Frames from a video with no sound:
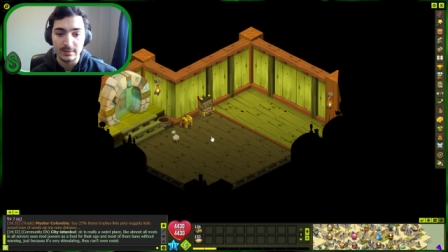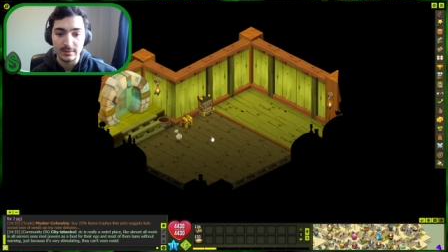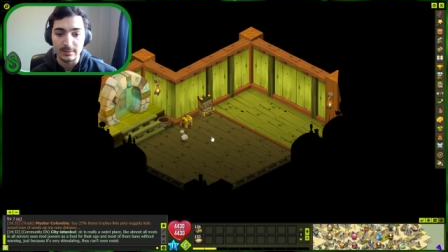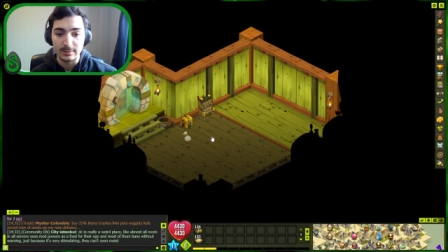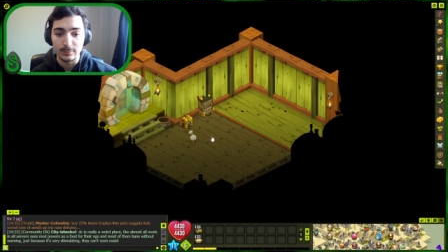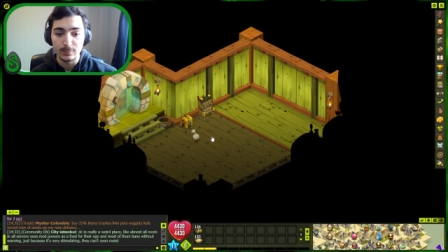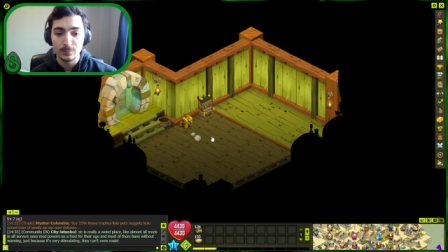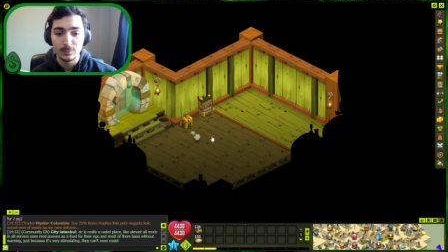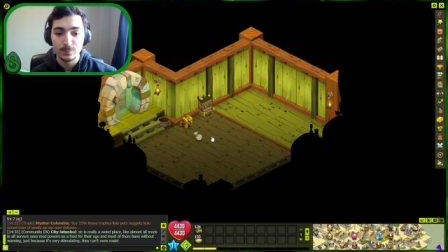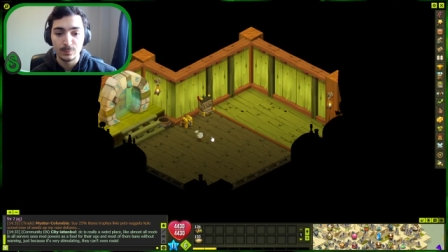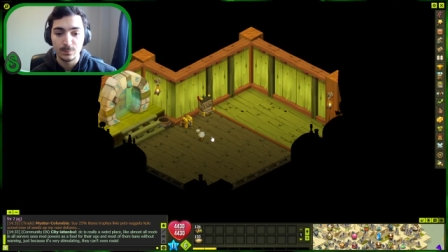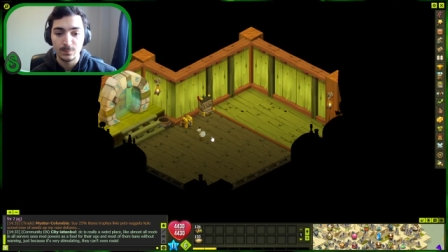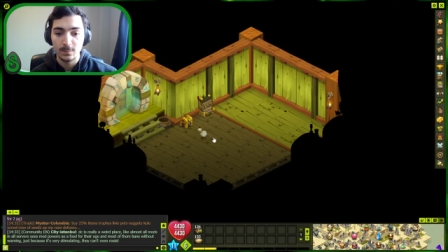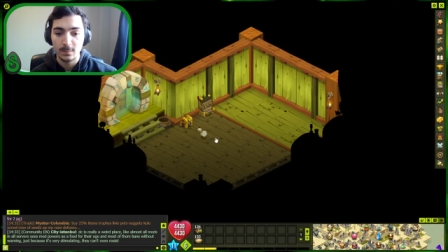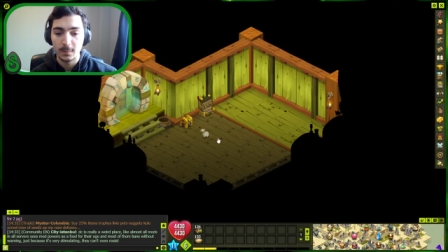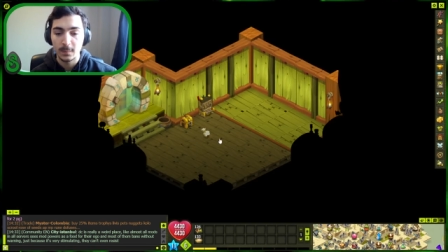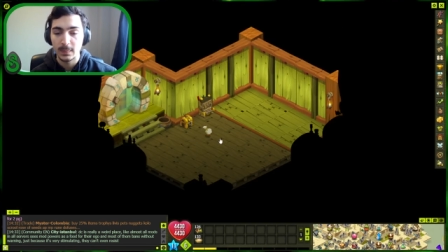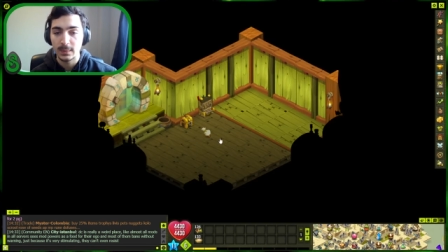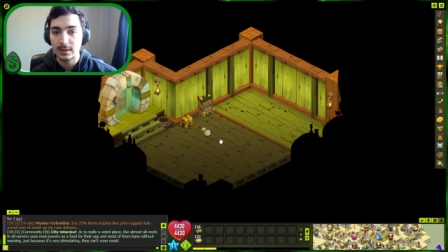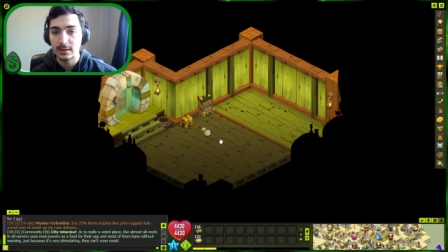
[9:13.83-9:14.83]
um,
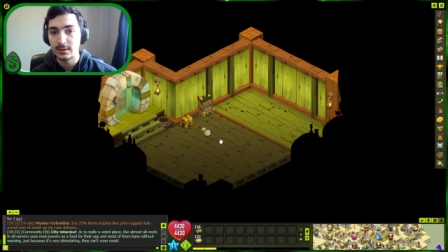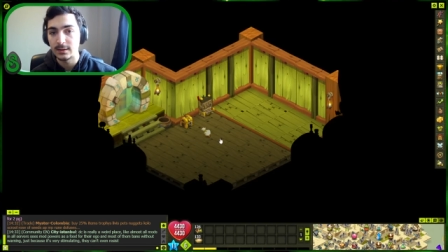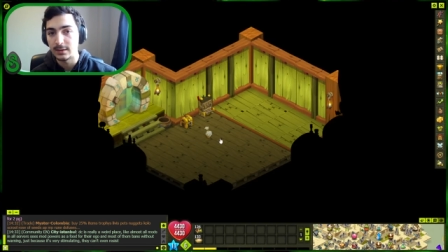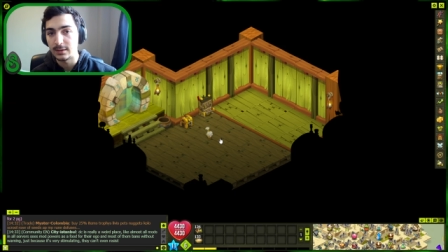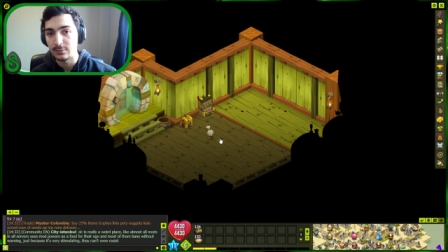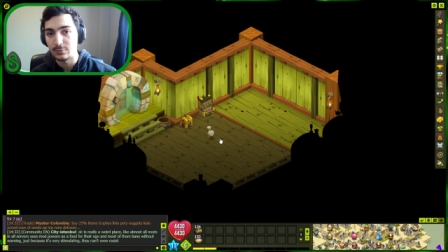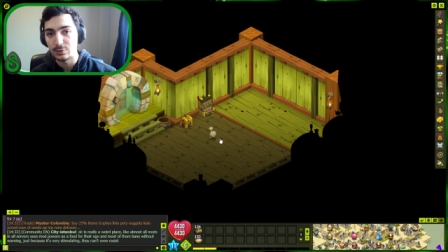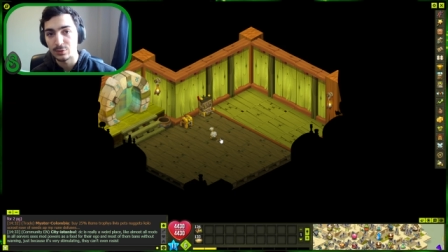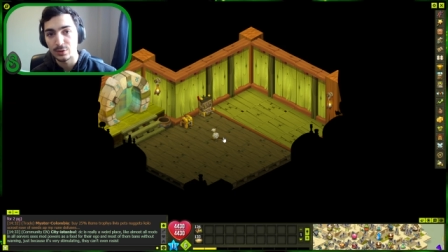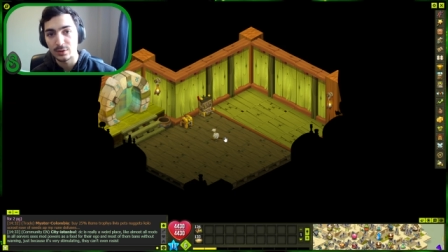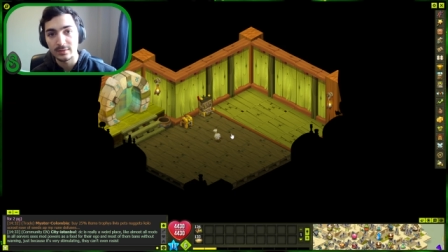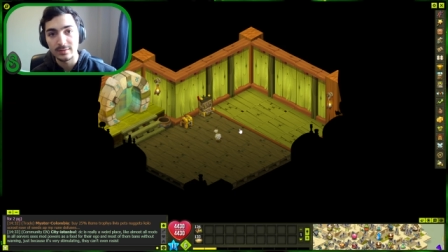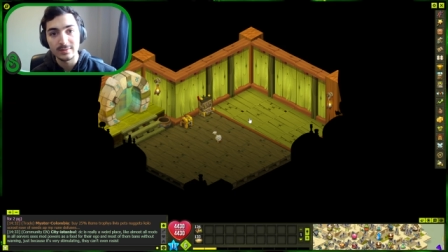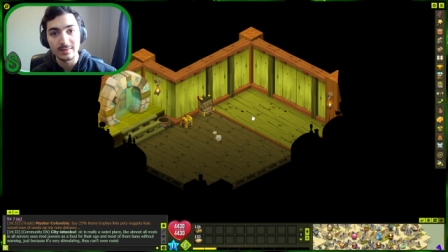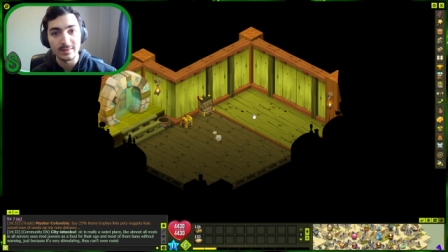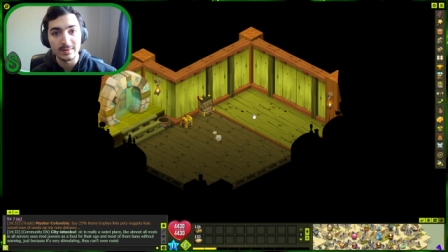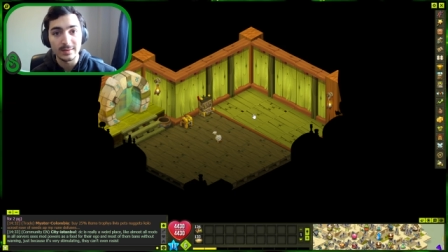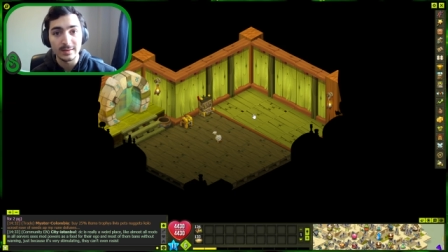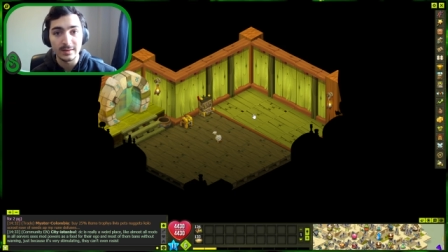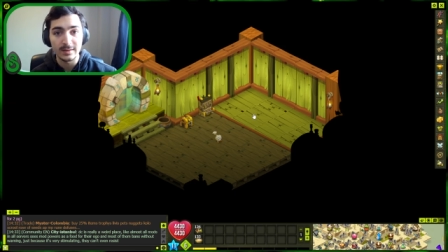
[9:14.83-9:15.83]
leave your thoughts
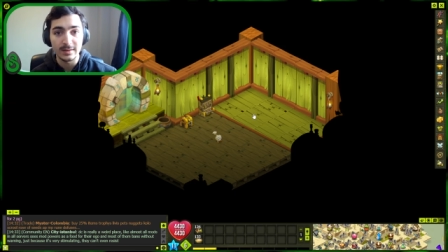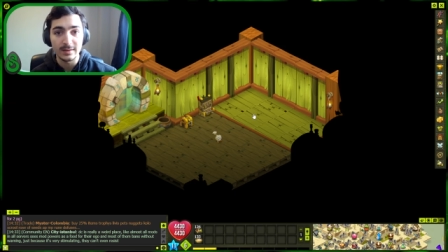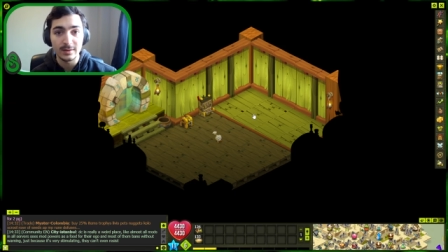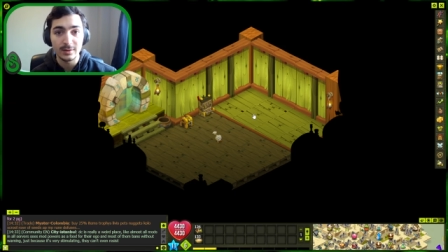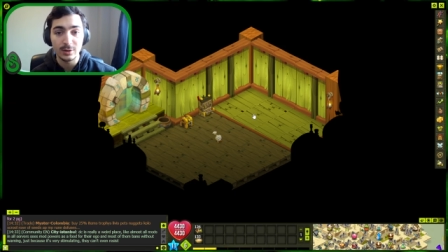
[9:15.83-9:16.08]
in the